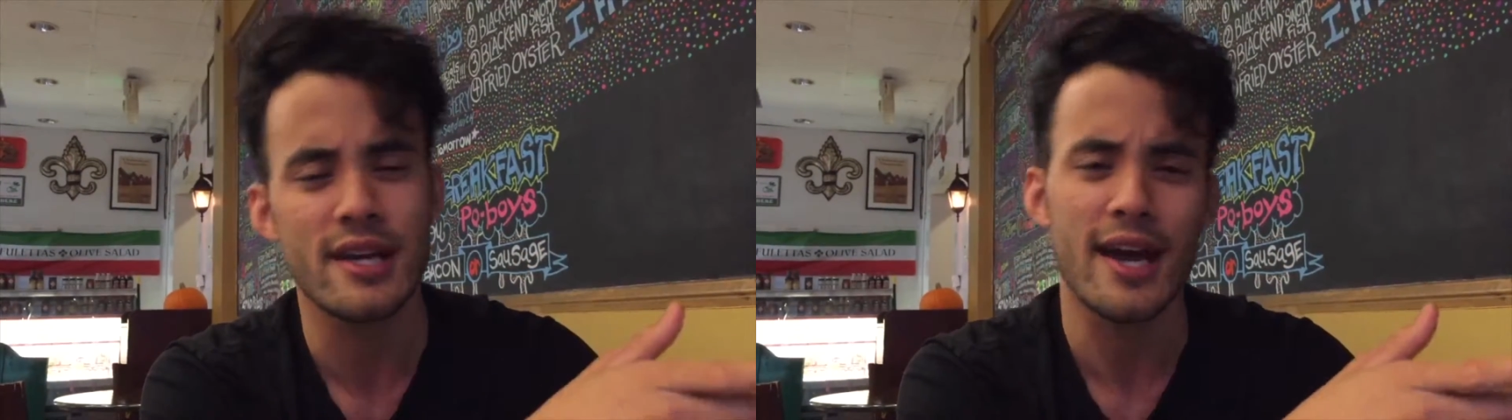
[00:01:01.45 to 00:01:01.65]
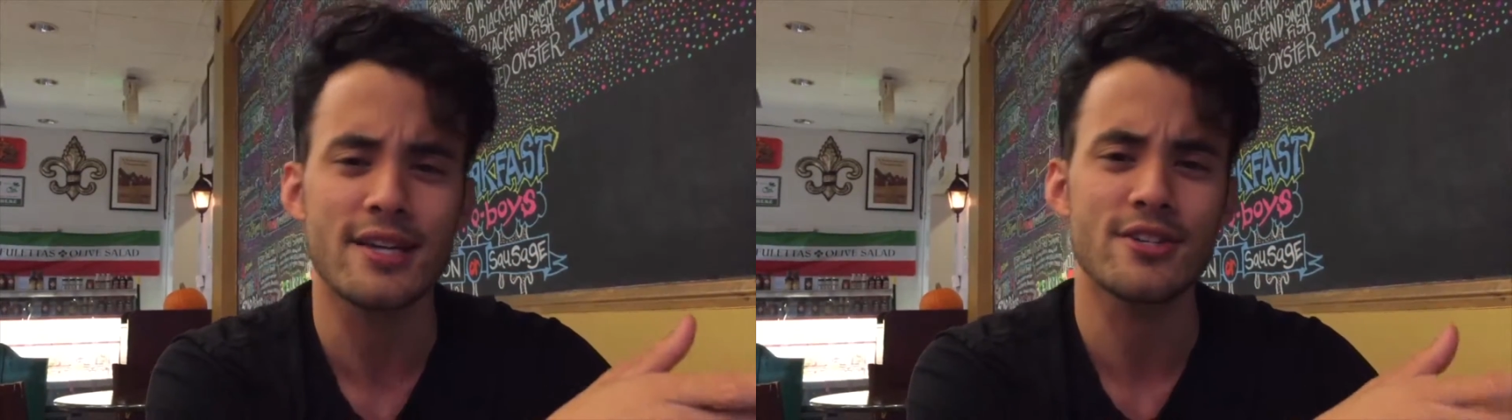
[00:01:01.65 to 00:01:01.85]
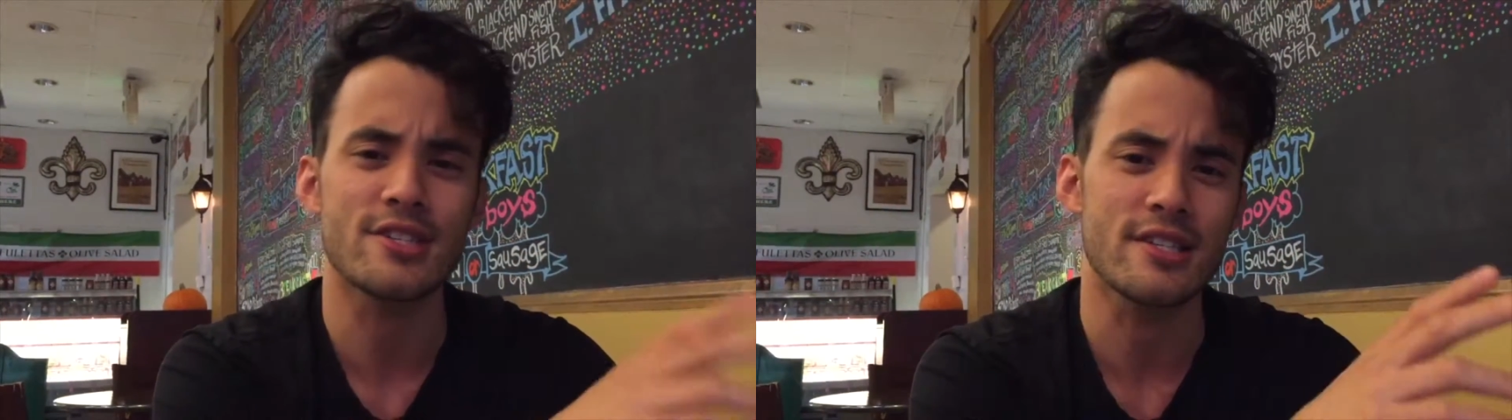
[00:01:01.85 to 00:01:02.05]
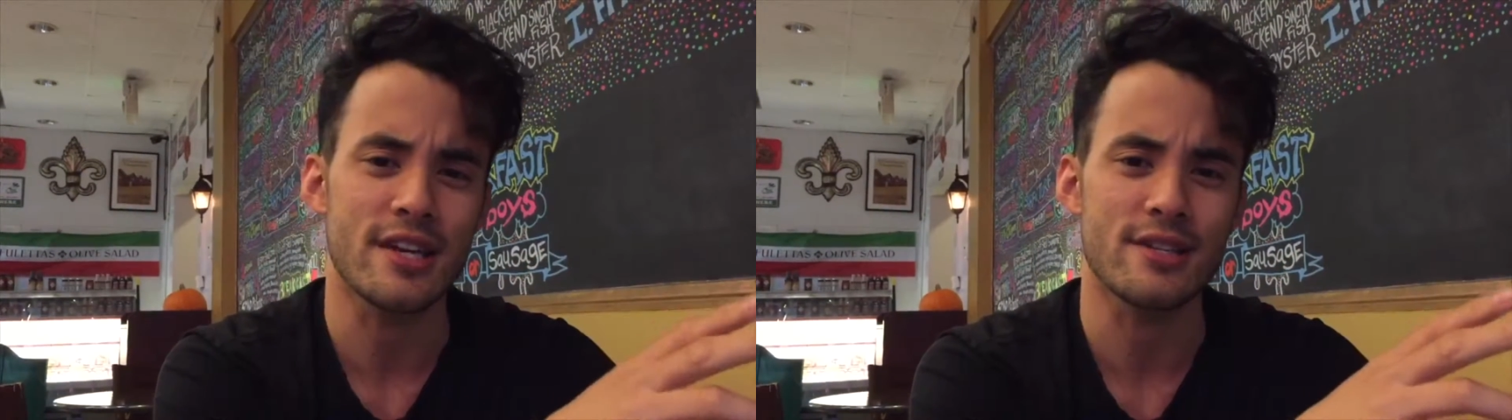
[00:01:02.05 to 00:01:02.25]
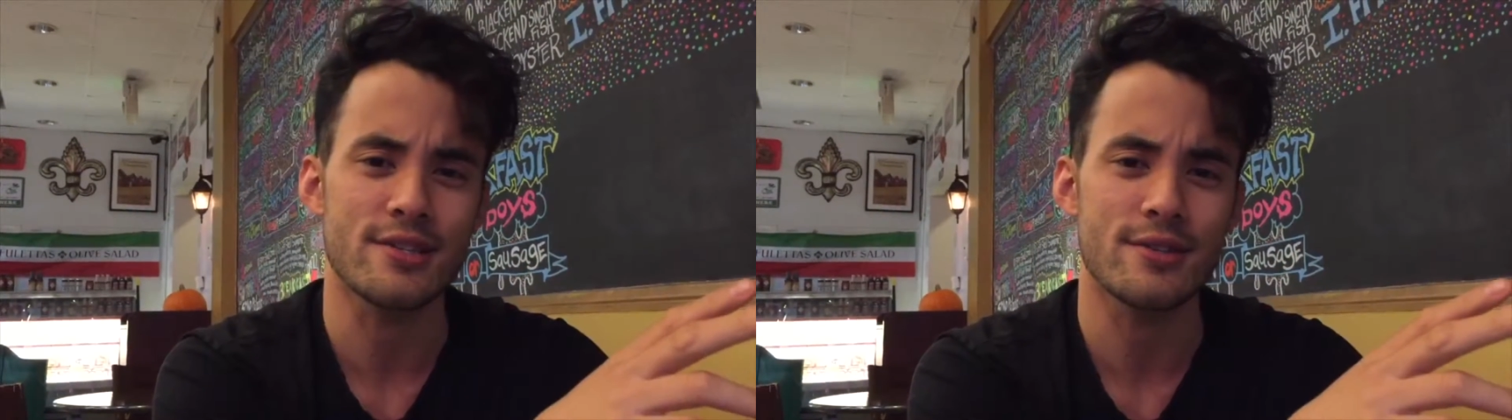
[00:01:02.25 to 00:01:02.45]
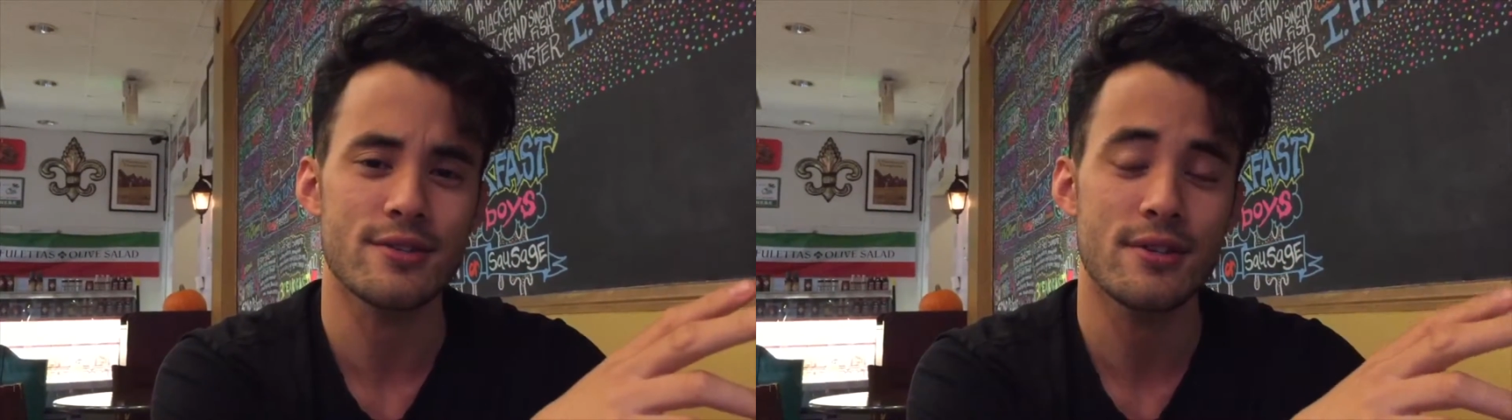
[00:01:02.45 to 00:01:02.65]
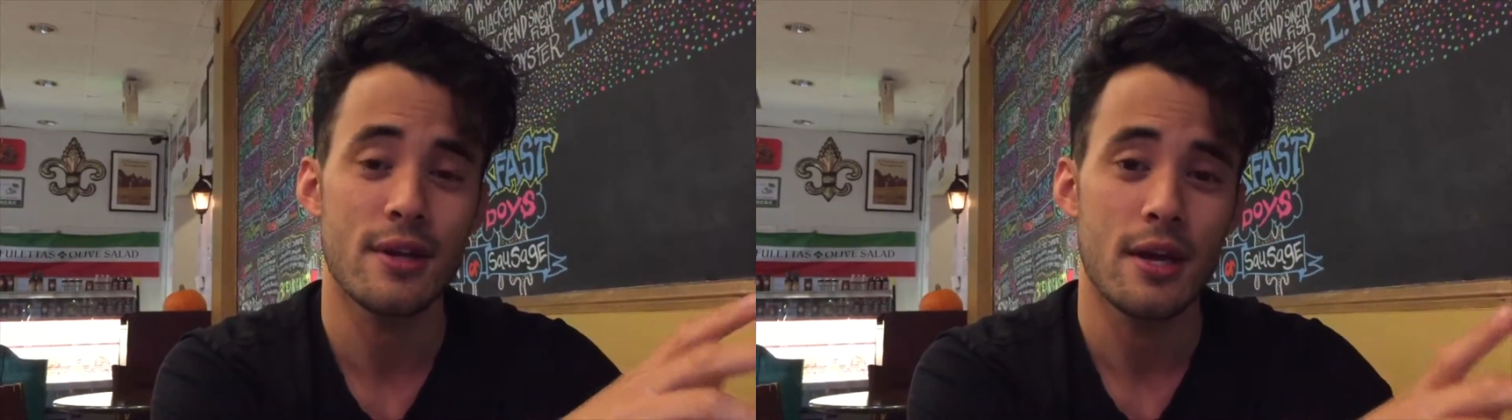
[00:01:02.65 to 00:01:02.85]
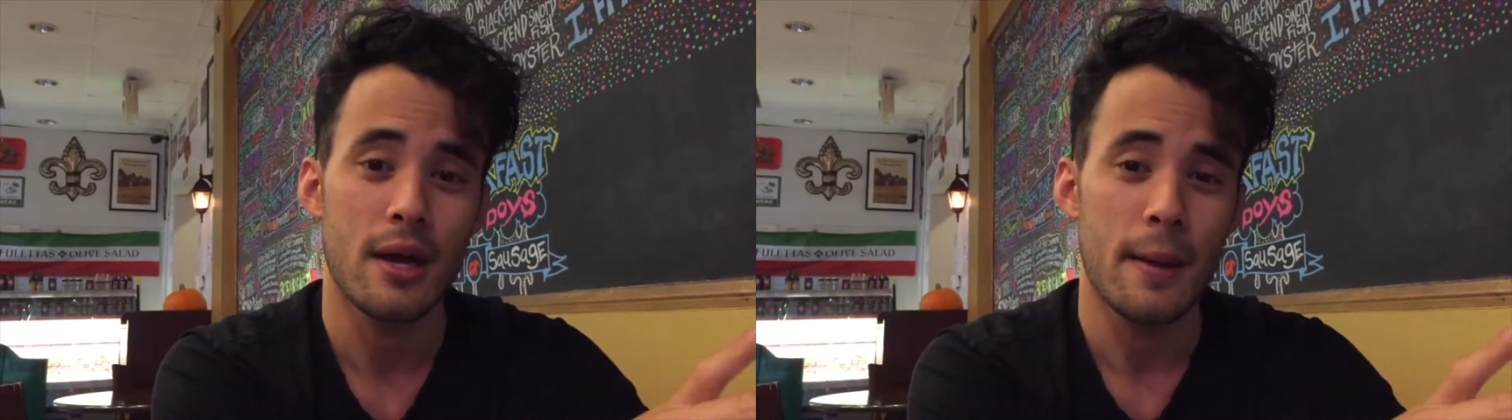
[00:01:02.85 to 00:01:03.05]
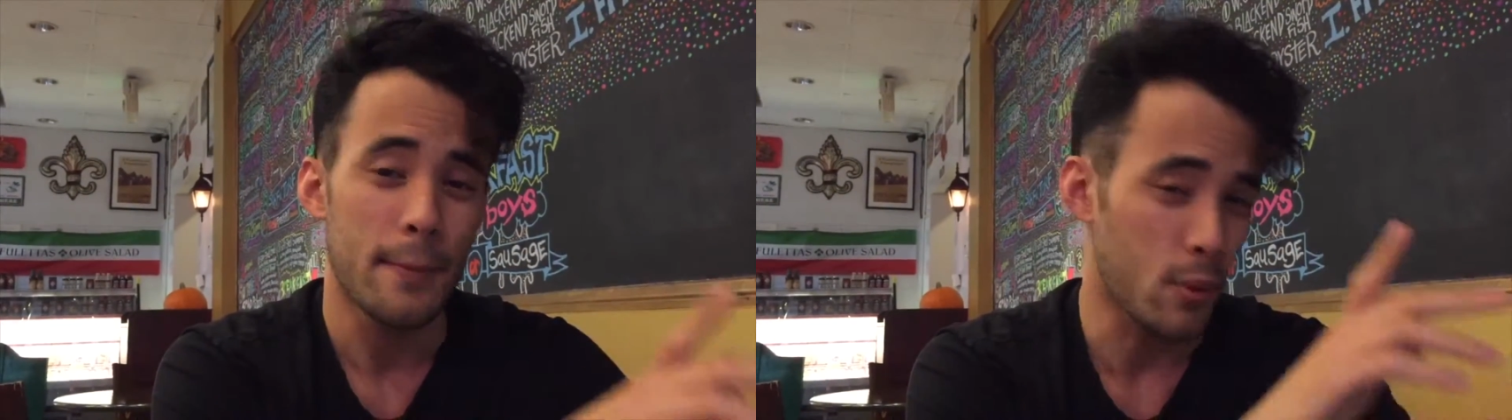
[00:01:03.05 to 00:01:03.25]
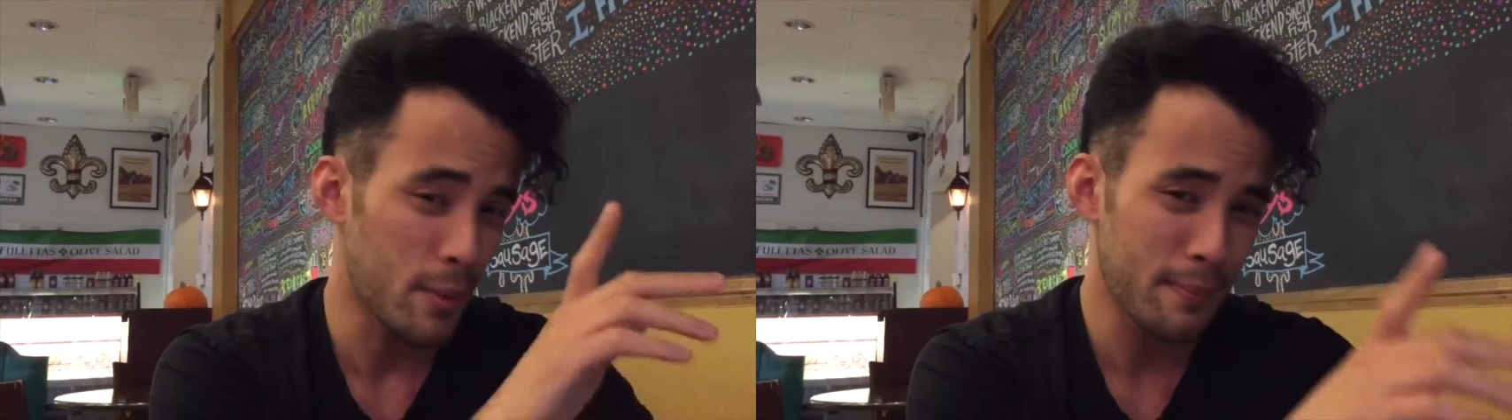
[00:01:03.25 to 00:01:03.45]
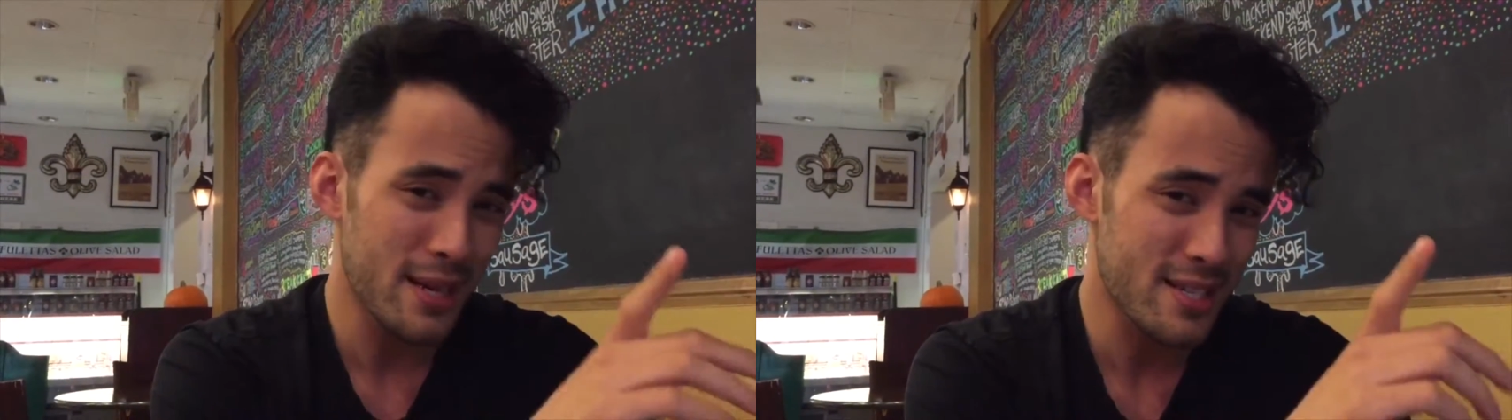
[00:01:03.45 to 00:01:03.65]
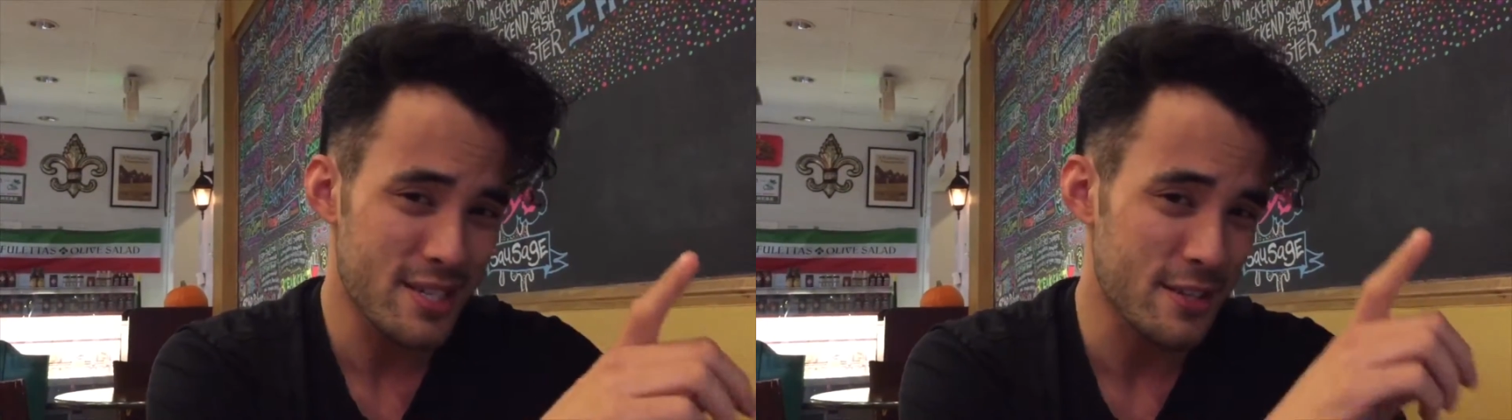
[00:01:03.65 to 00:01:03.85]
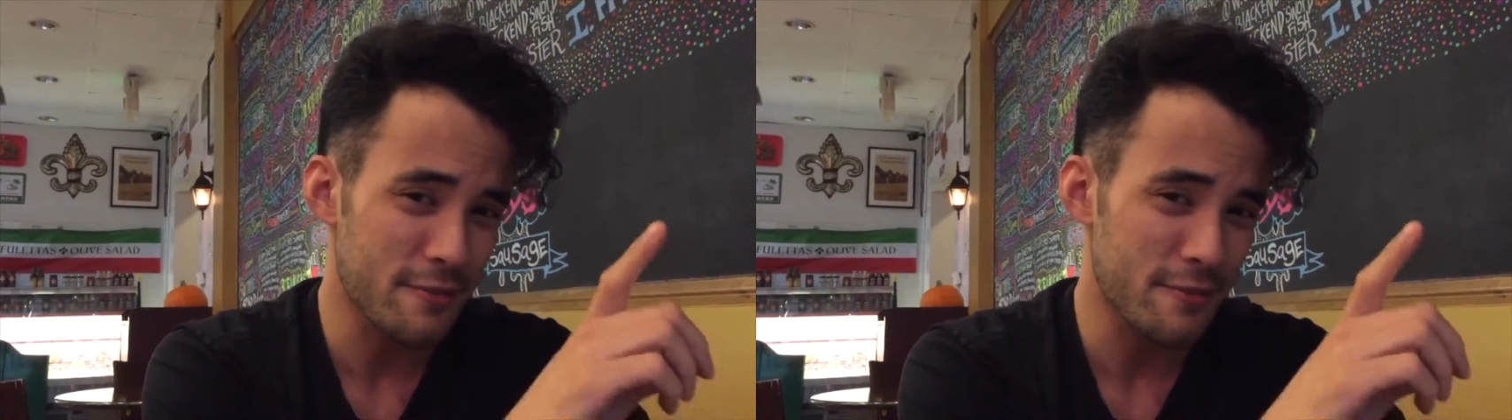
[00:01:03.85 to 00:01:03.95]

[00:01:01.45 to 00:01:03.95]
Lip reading: actors, and dancers. But what makes this